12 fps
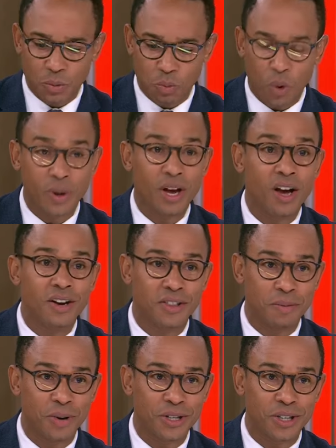what we heard in
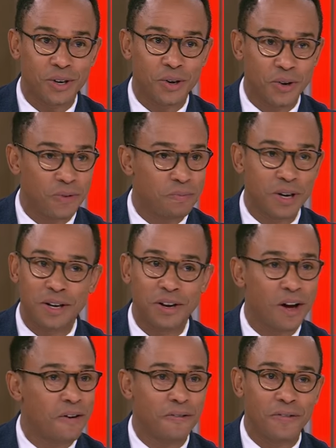the budget could have been
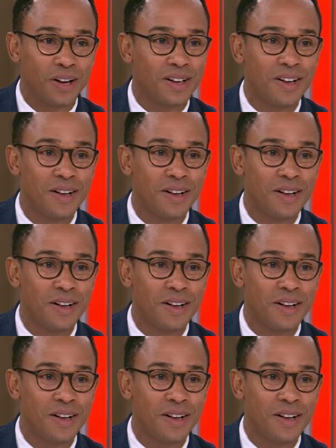enough for